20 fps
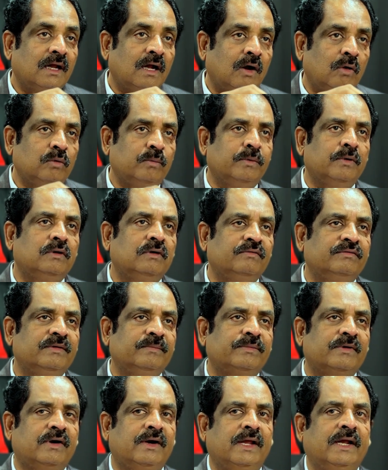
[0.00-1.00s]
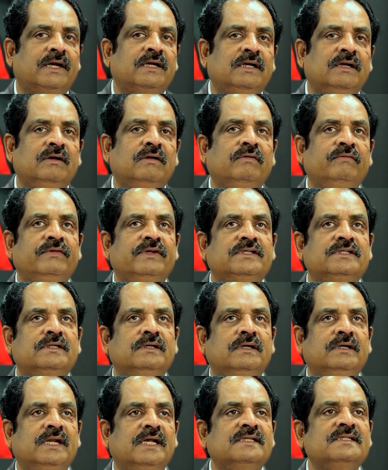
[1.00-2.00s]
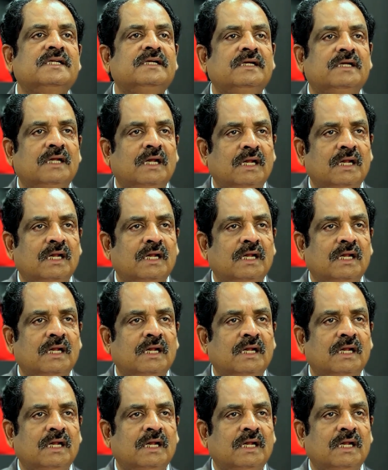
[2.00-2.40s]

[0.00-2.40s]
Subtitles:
output of the product, which doesn't